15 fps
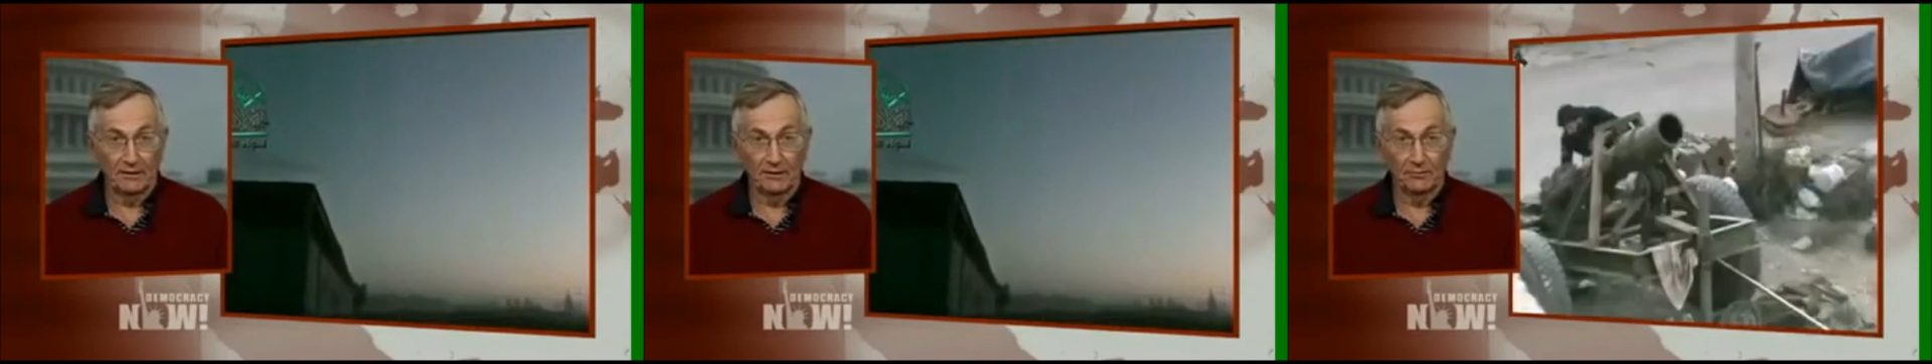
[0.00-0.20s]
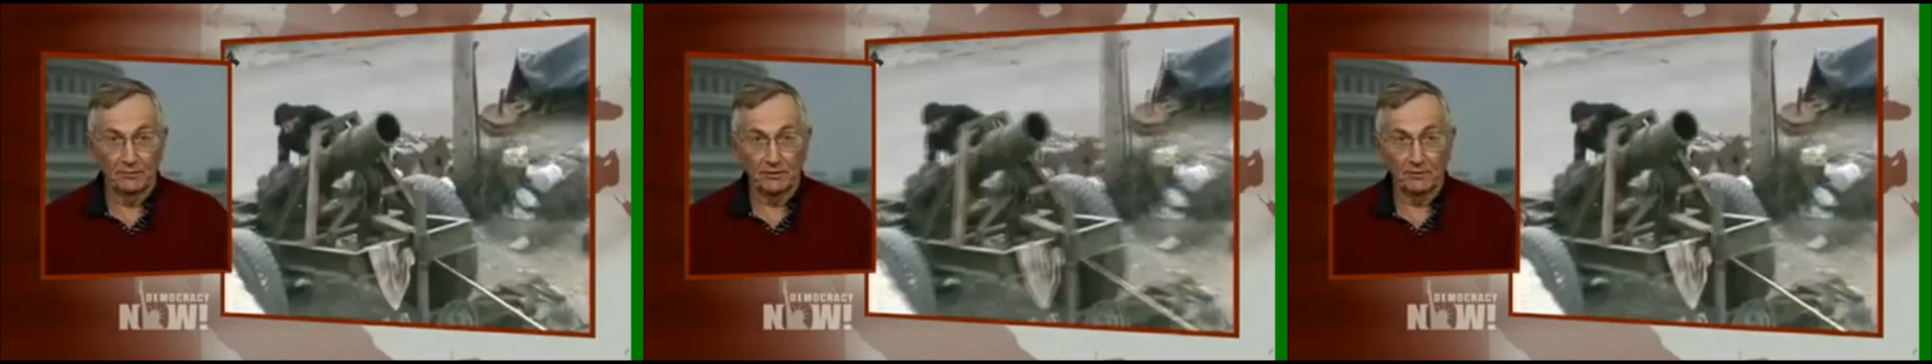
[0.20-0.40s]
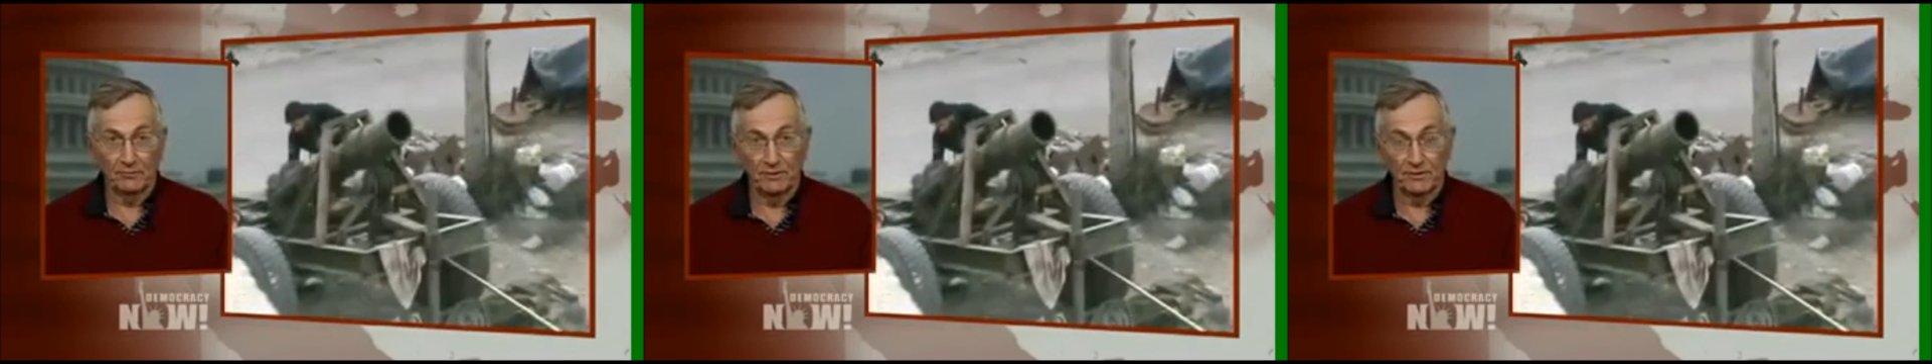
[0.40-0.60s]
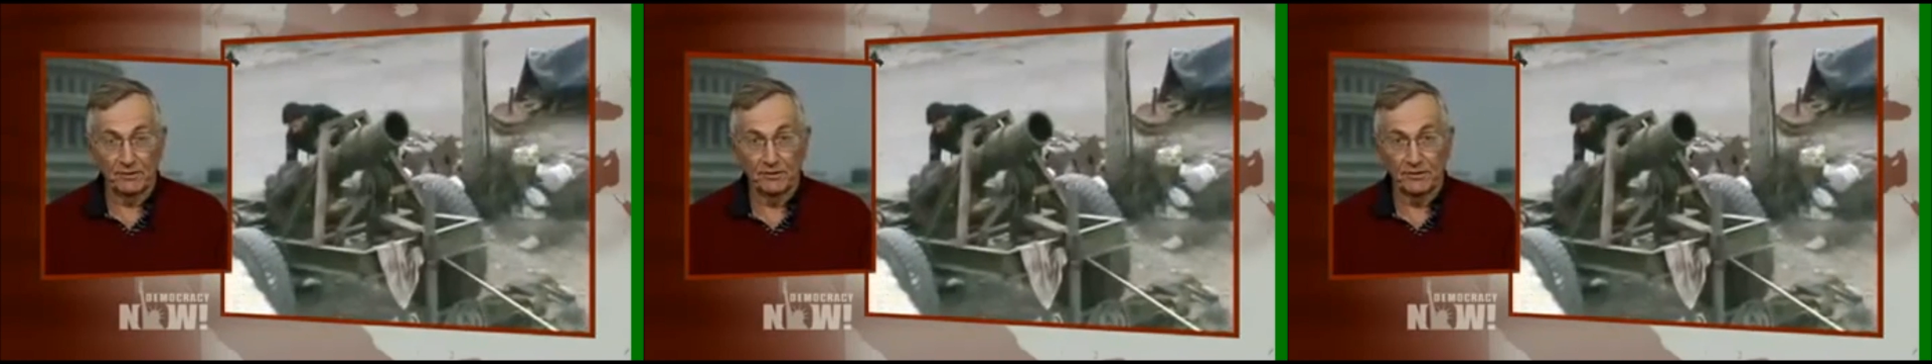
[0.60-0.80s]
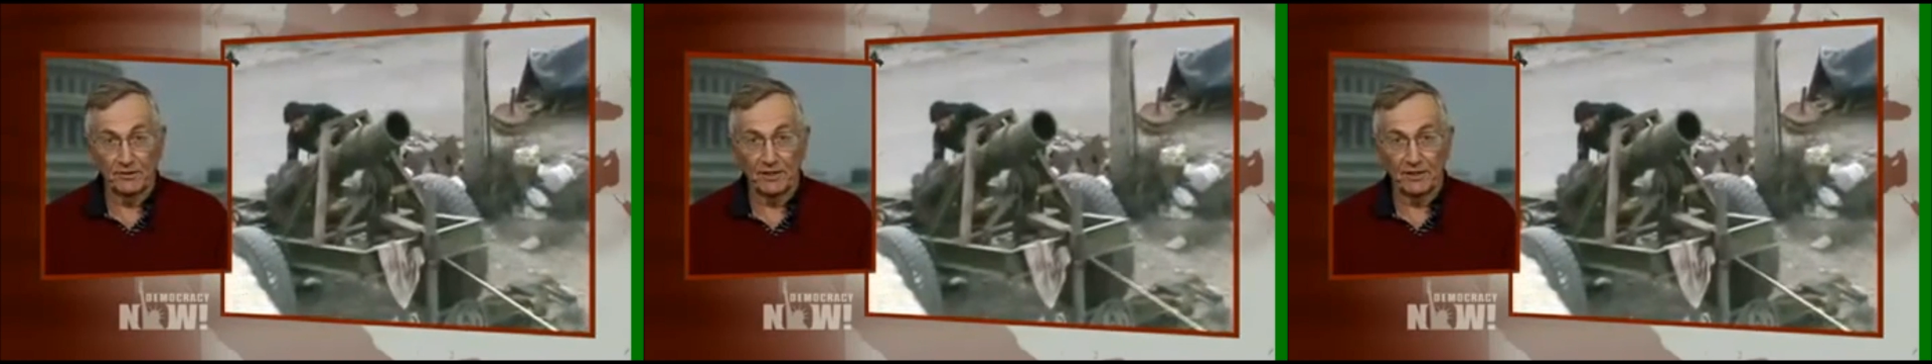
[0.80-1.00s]
there was a
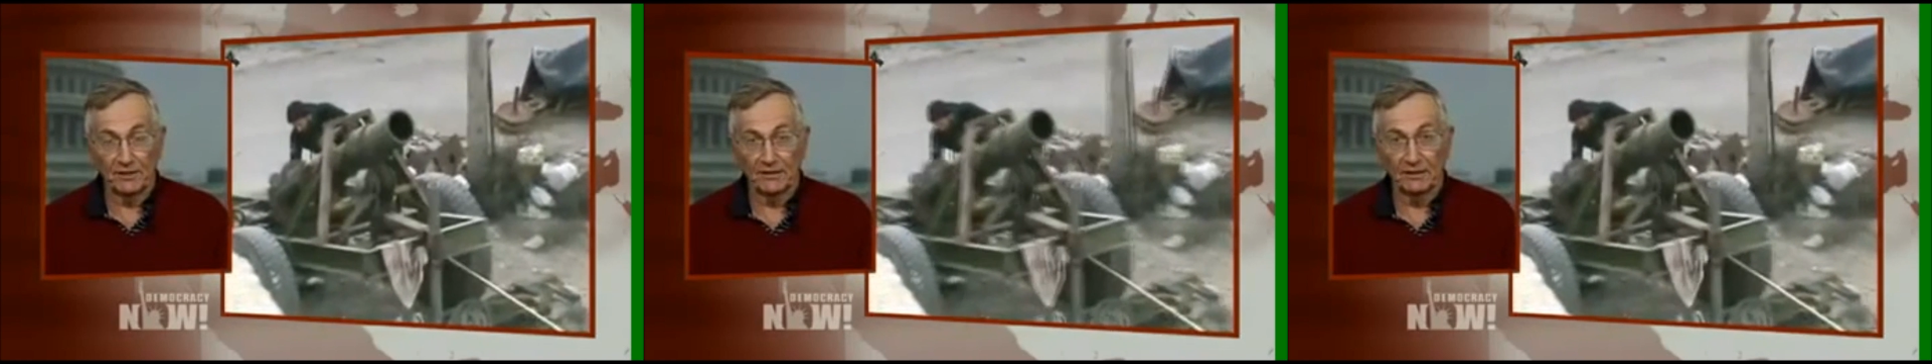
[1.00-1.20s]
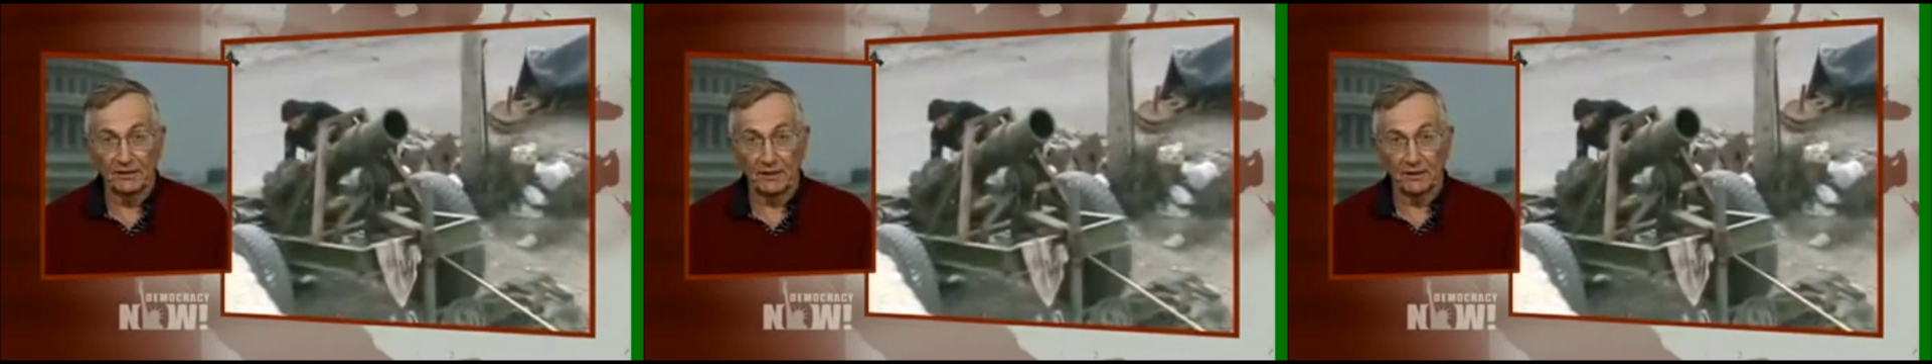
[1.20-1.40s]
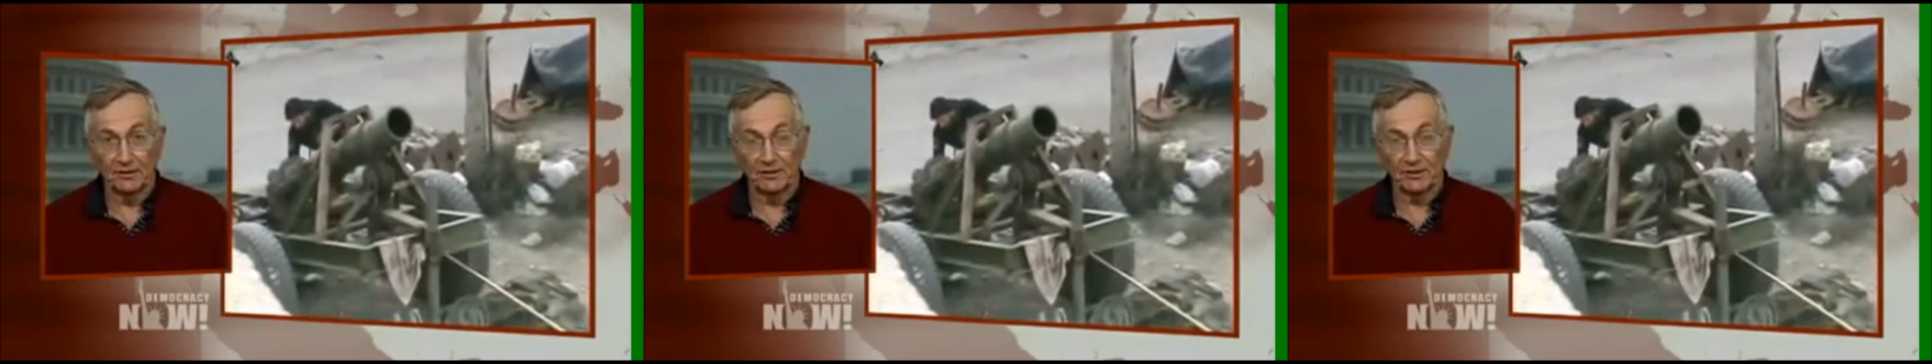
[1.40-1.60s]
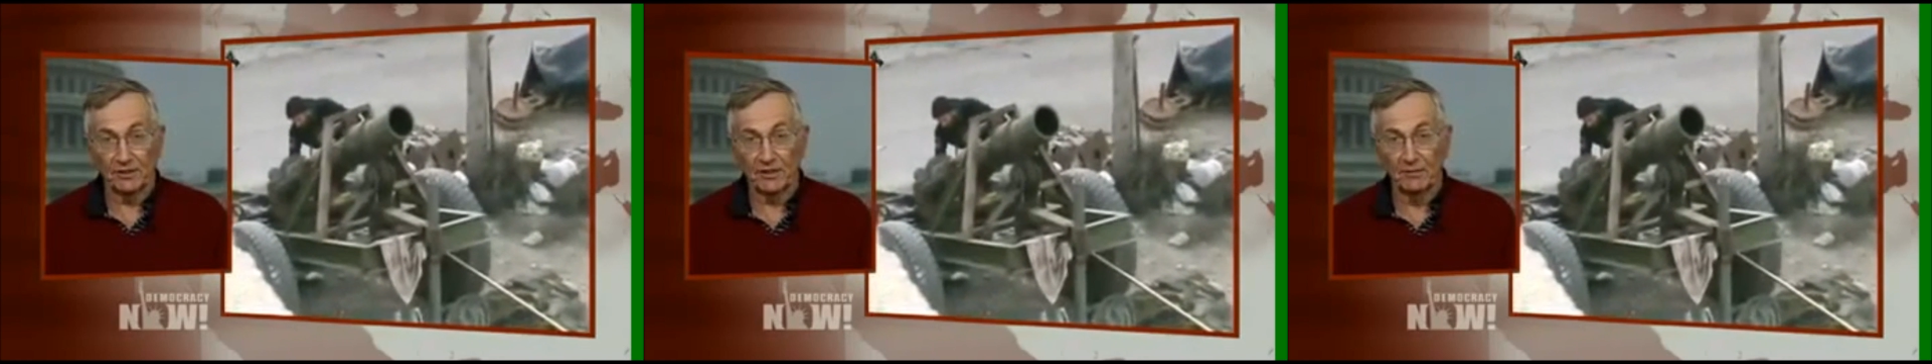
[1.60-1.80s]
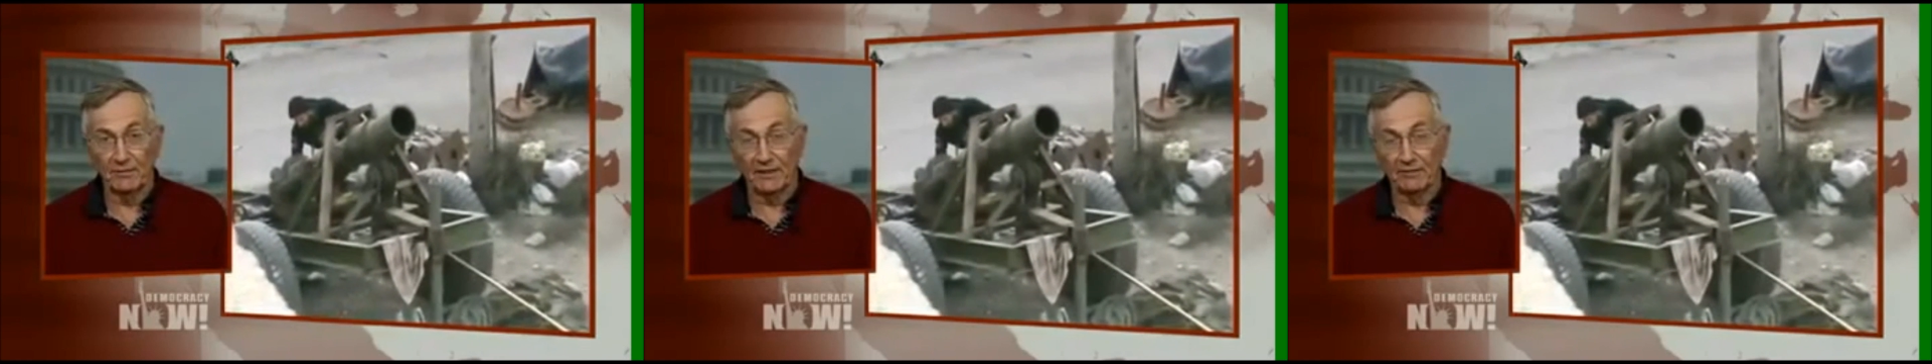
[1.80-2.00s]
recent Senate Intelligence
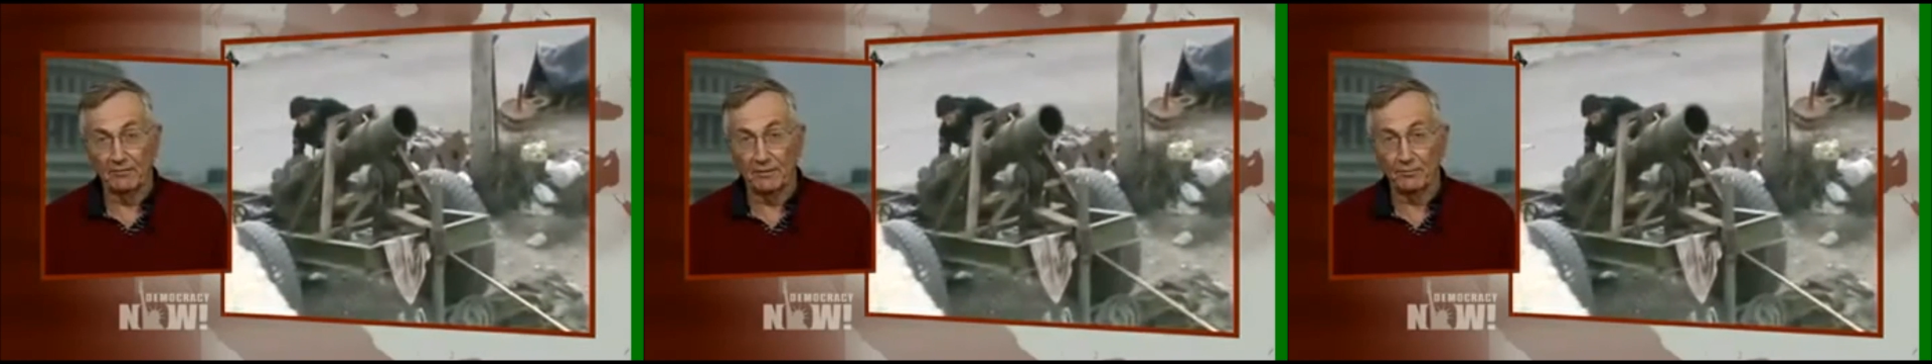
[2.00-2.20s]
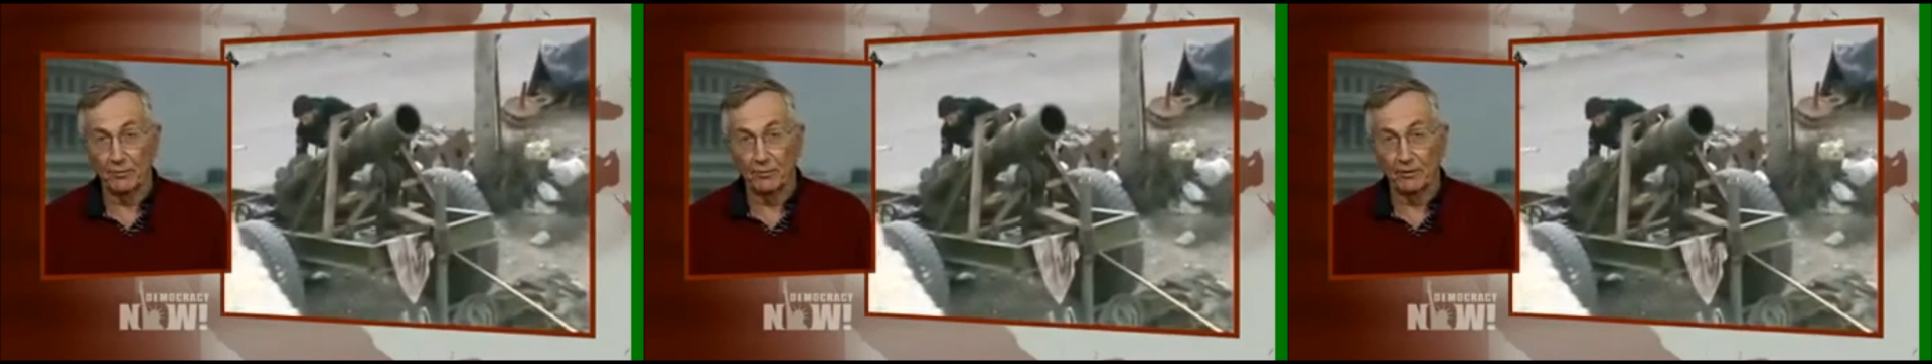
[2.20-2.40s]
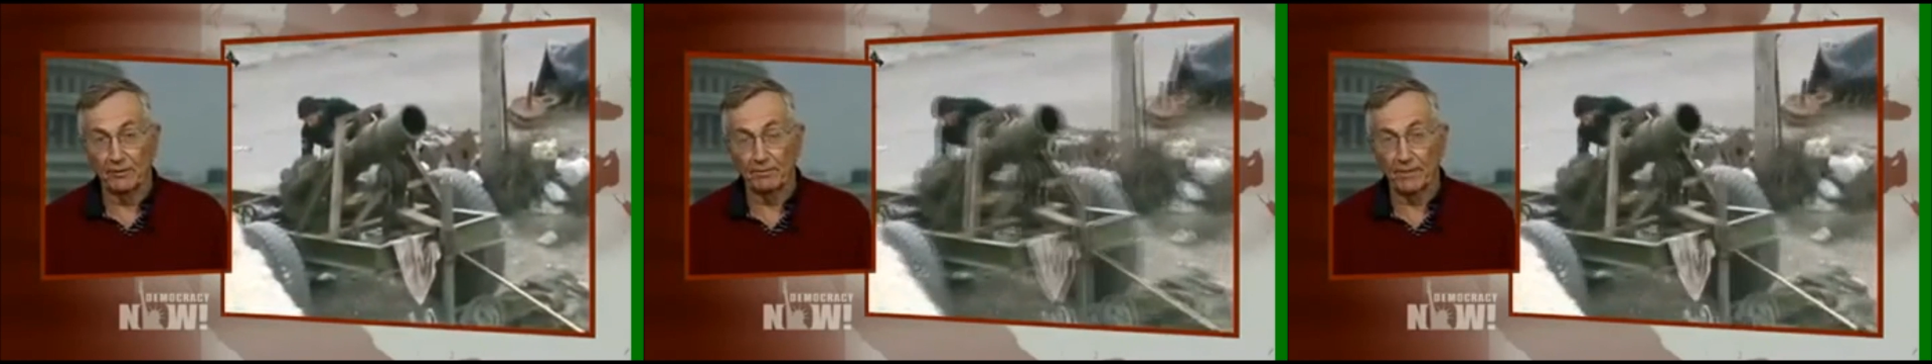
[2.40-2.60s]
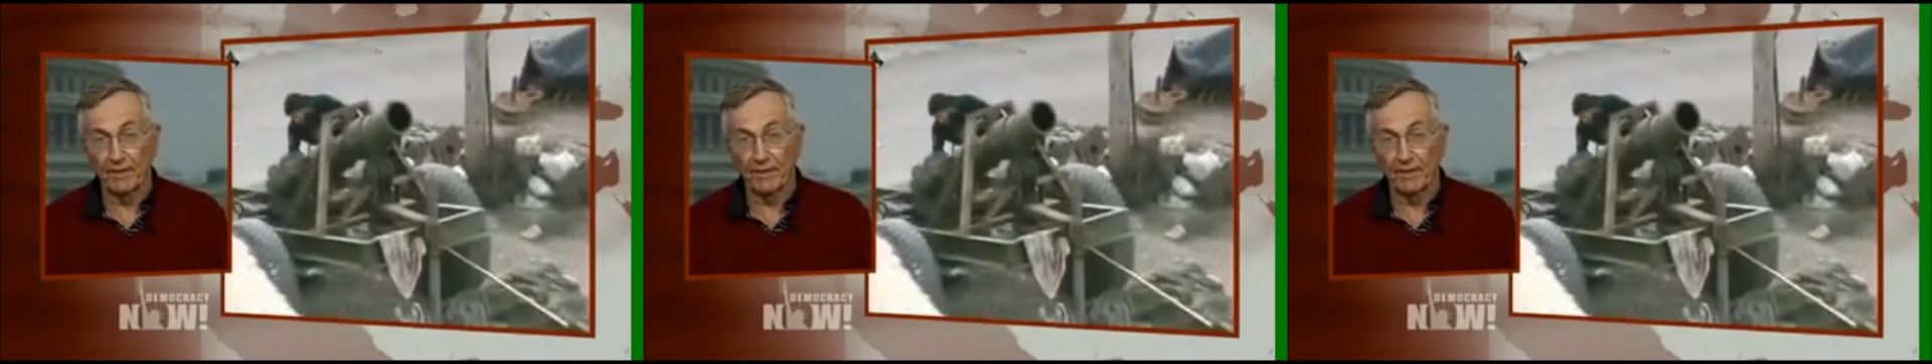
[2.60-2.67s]
Committee report